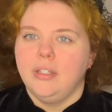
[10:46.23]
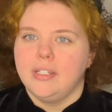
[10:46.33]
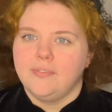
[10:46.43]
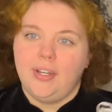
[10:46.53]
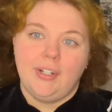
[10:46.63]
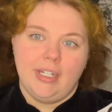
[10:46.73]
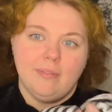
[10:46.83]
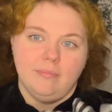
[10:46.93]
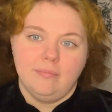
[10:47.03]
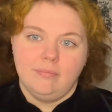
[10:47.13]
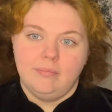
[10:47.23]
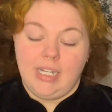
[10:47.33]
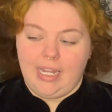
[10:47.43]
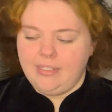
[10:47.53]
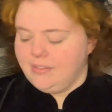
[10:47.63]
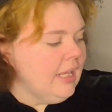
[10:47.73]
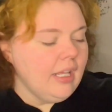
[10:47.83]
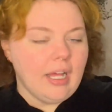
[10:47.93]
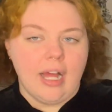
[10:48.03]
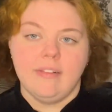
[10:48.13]
It's very nice.
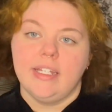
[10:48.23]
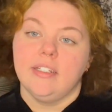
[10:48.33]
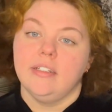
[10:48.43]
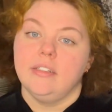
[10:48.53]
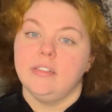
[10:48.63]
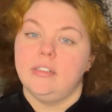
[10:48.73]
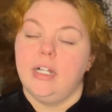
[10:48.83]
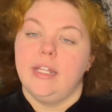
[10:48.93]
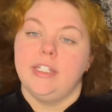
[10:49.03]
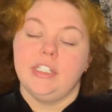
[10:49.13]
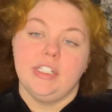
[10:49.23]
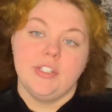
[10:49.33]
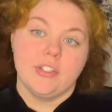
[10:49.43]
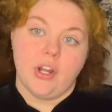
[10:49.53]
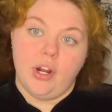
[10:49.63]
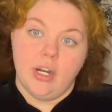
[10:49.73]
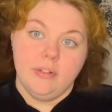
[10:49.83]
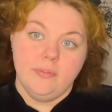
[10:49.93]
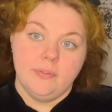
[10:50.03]
I like a good scarf